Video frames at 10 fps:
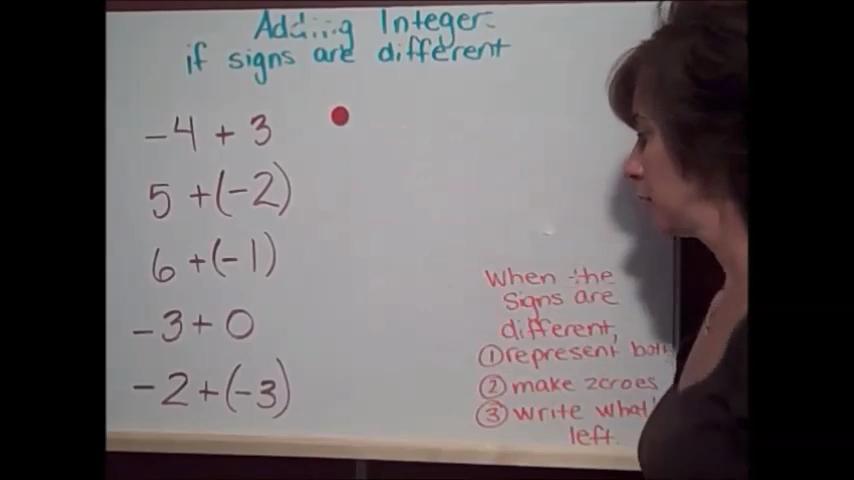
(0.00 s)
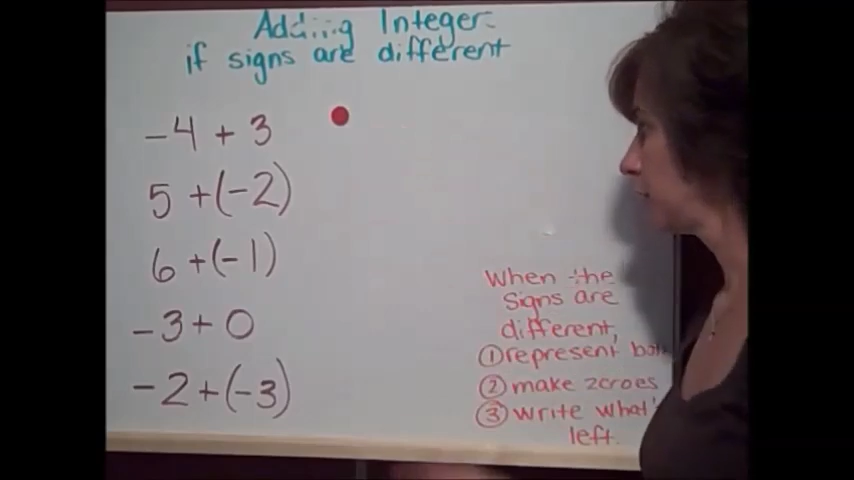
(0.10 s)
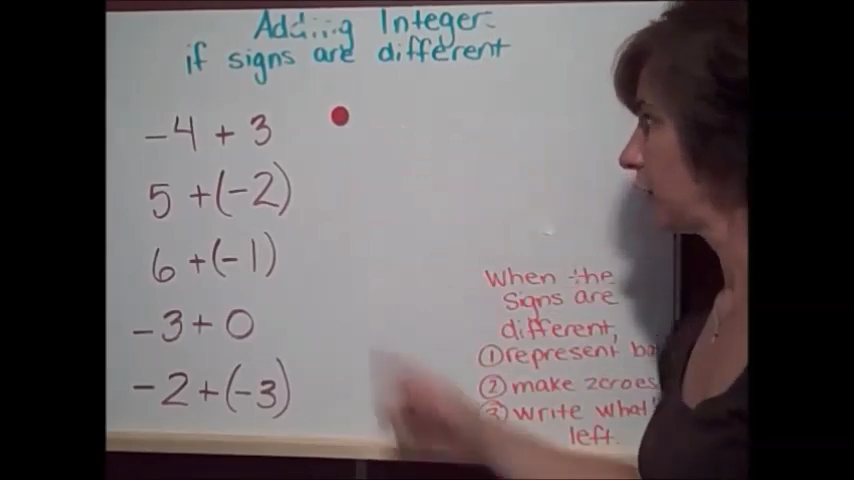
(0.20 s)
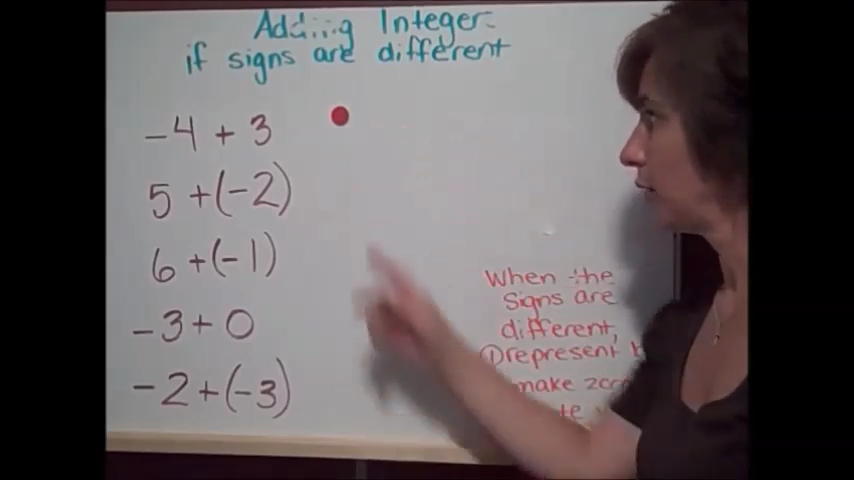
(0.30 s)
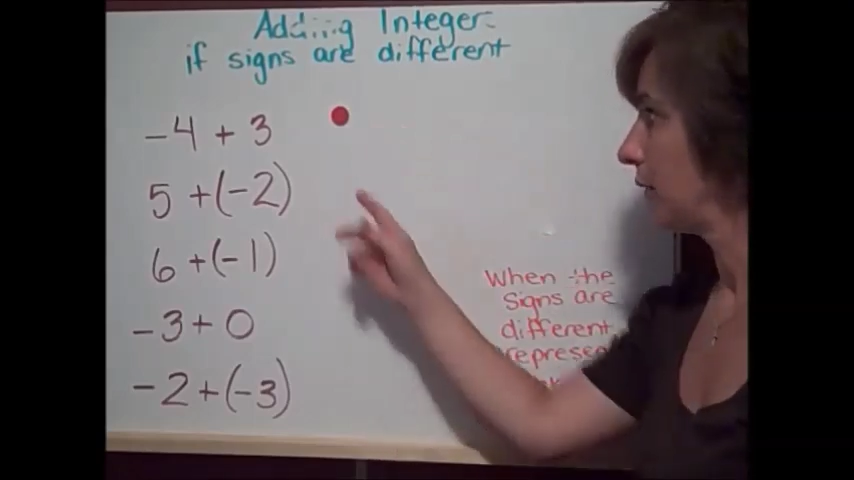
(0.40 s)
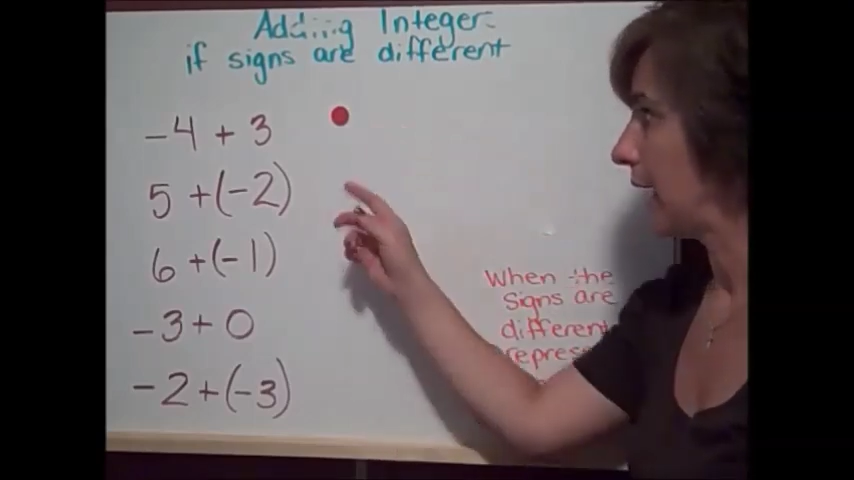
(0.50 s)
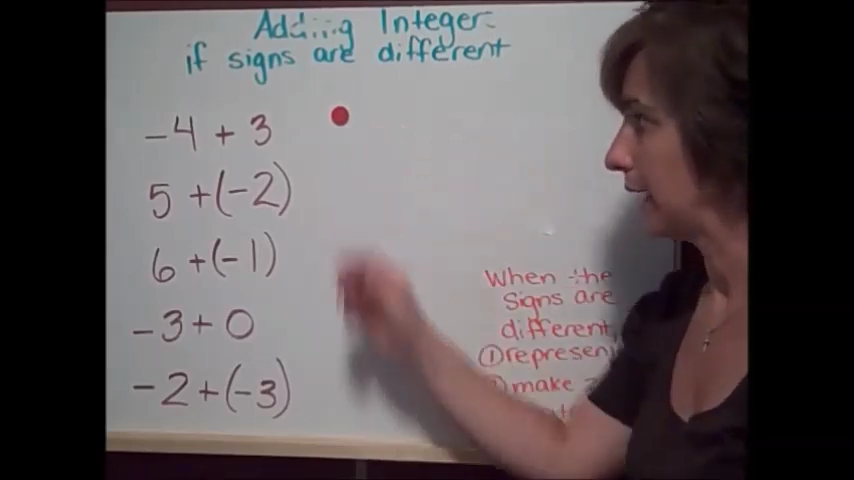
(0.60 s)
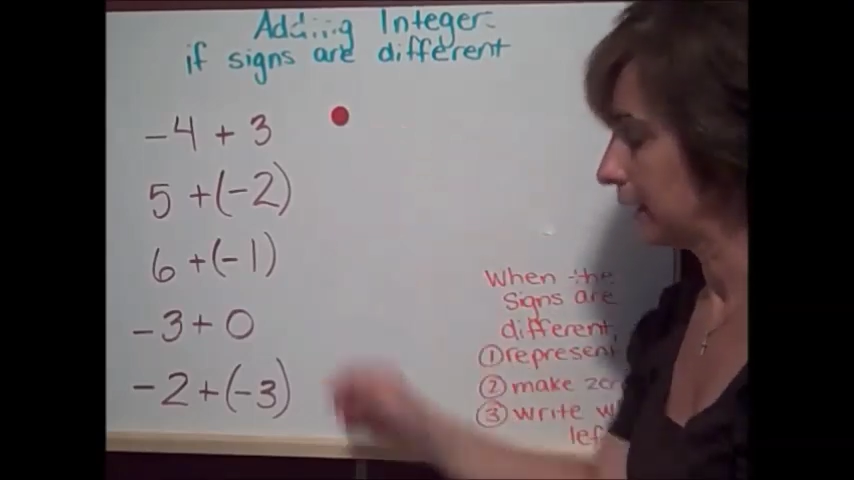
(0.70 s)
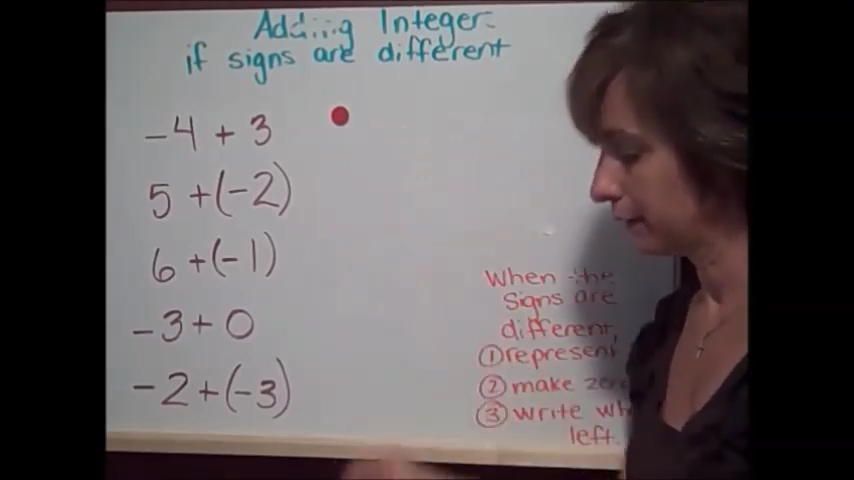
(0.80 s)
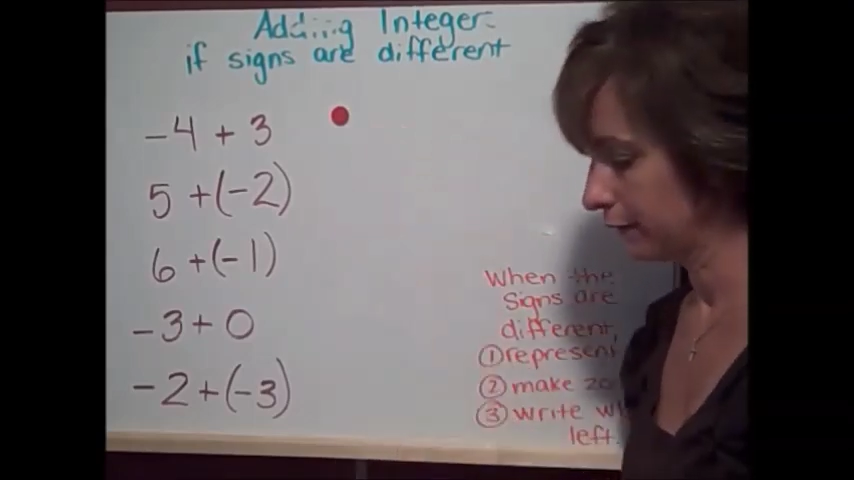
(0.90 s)
So
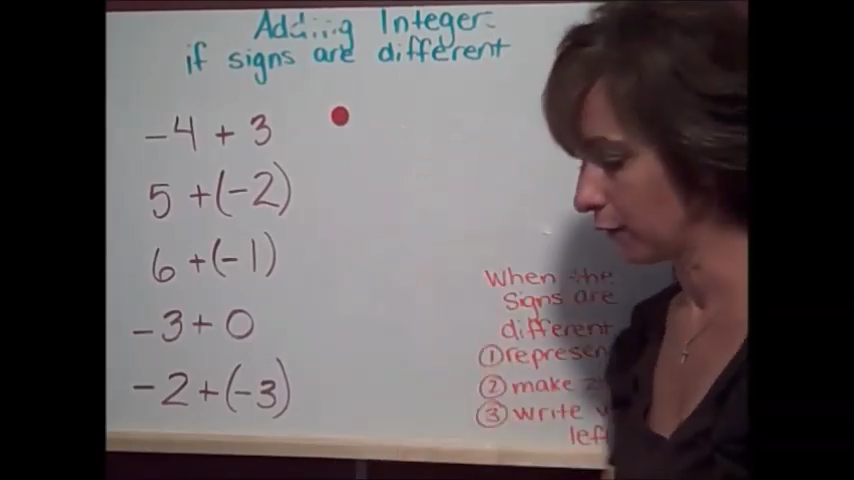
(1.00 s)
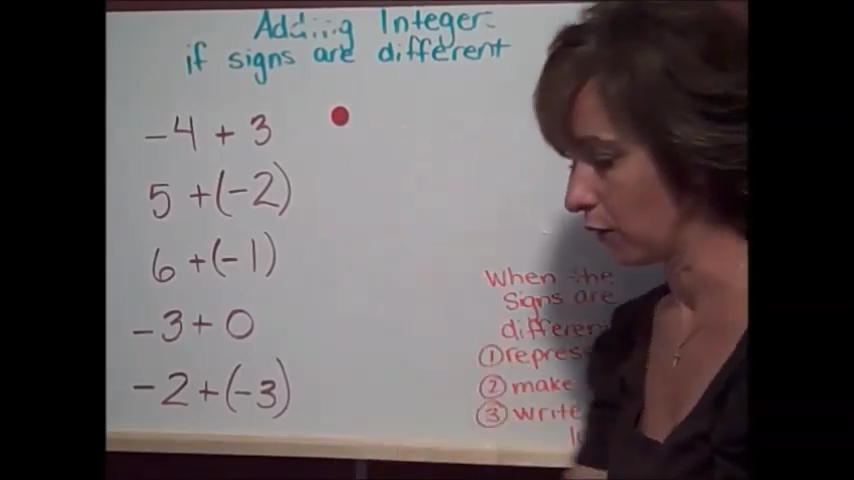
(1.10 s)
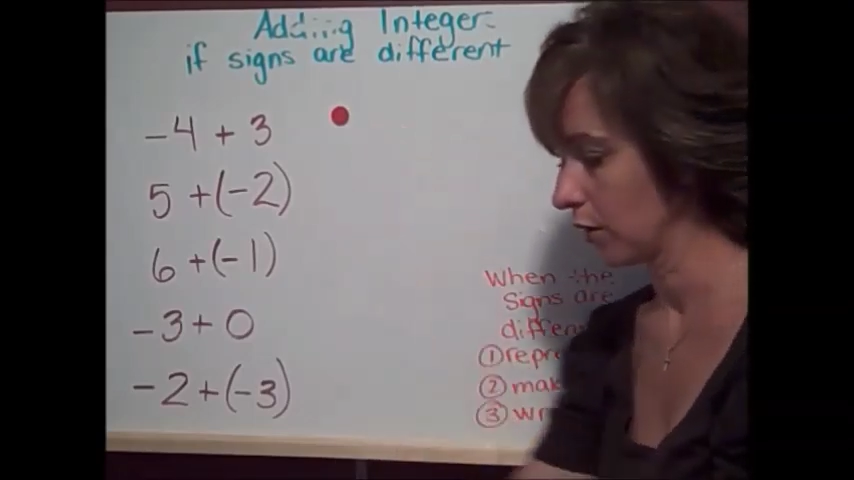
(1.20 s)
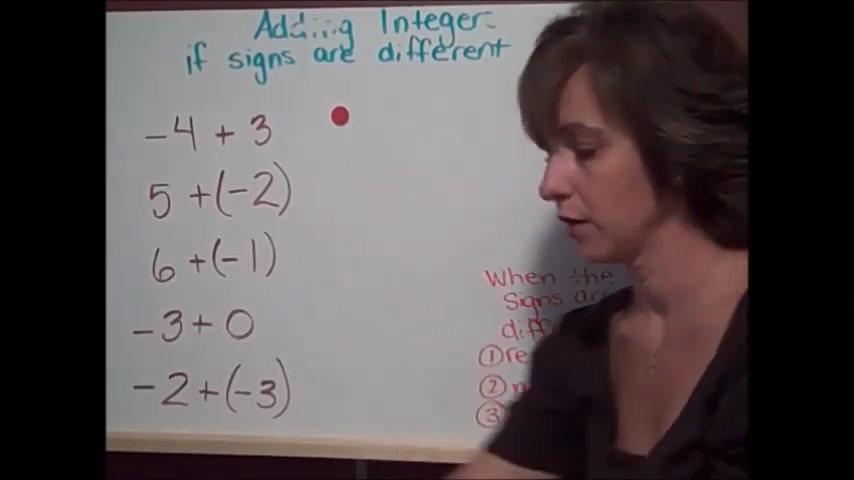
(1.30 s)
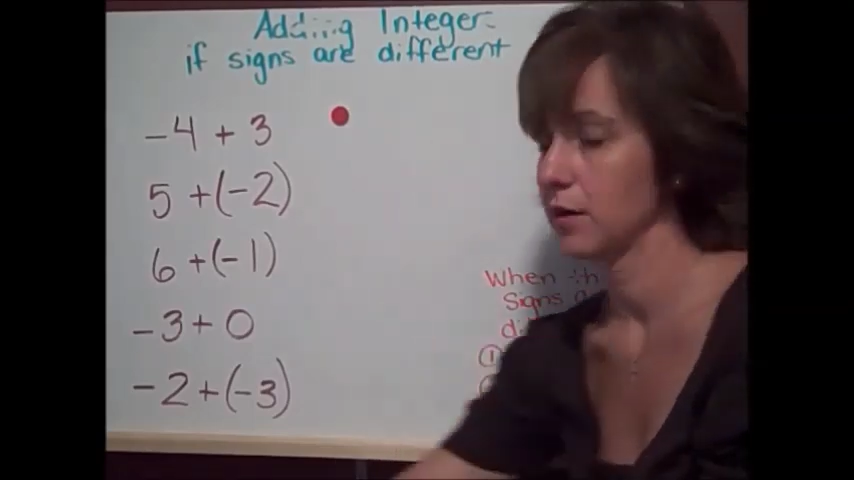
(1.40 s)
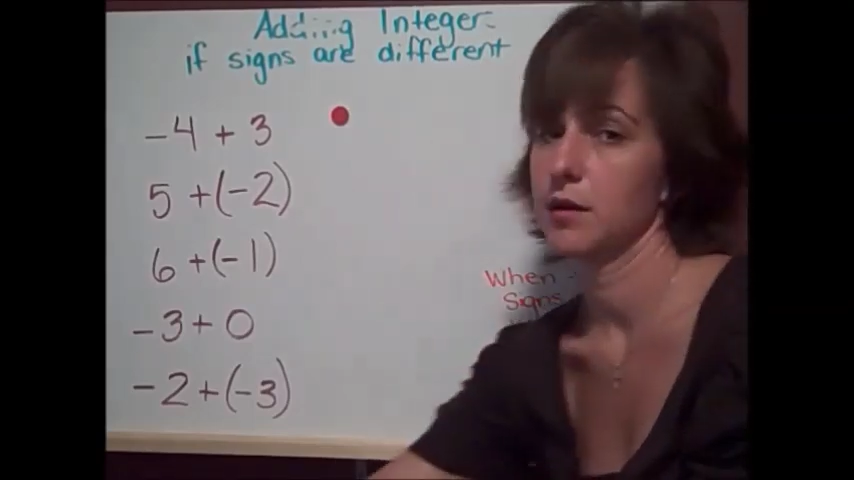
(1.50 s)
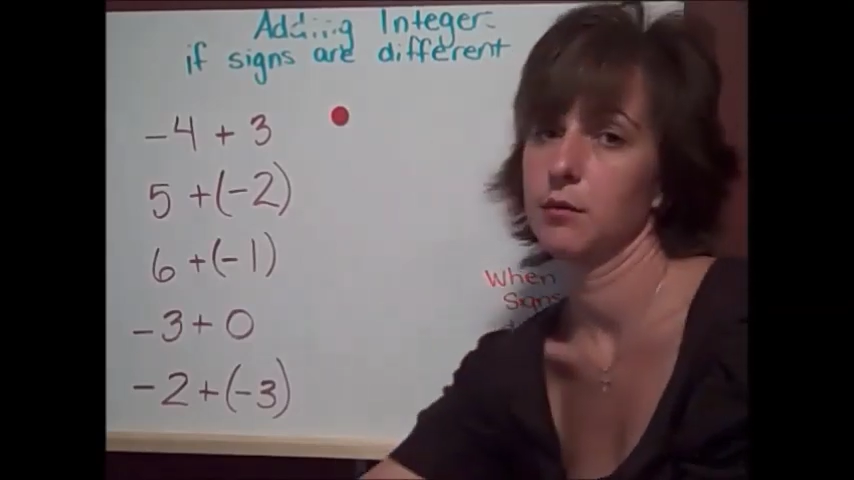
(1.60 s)
-4